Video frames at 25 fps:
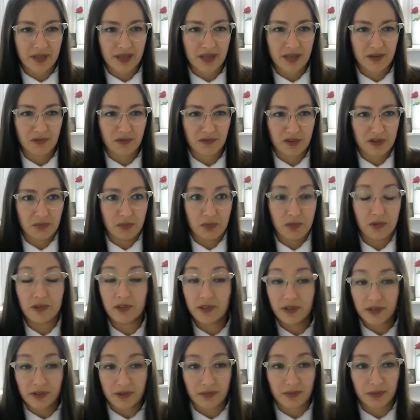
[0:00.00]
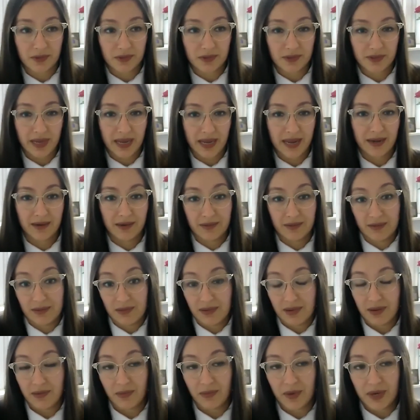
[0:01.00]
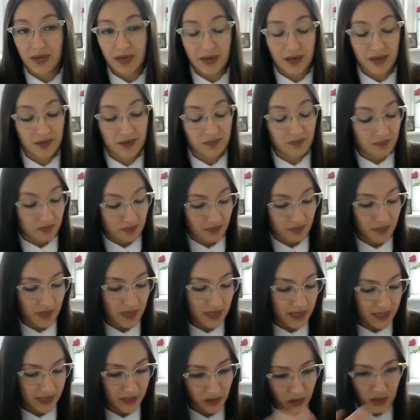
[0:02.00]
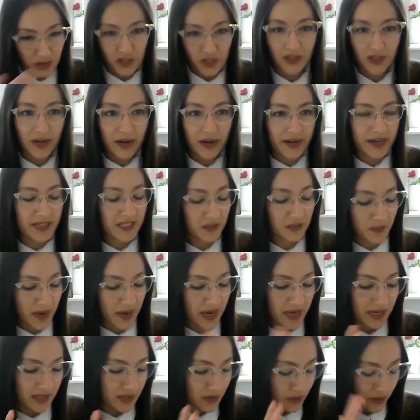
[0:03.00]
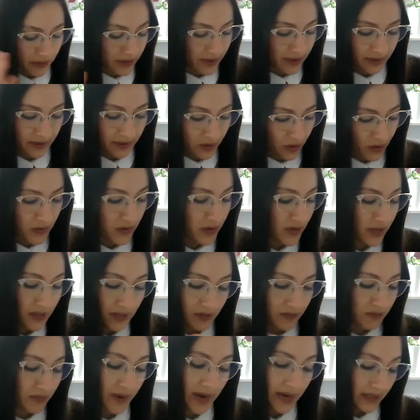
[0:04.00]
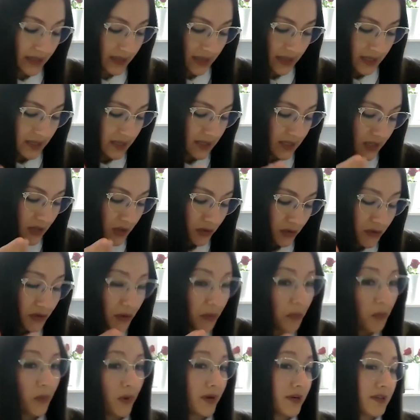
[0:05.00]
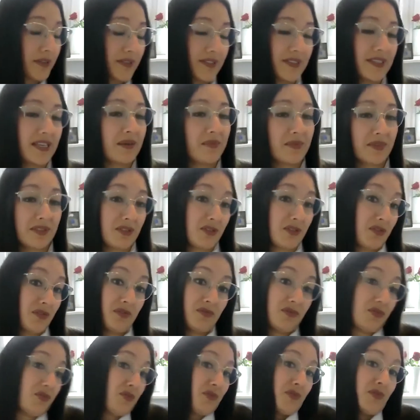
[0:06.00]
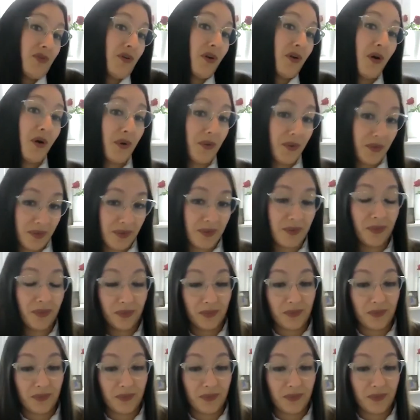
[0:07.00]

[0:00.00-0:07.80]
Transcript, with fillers: You feel vulnerable, and in a in a social learning space or community of practice, you don't want to seem as you, you don't know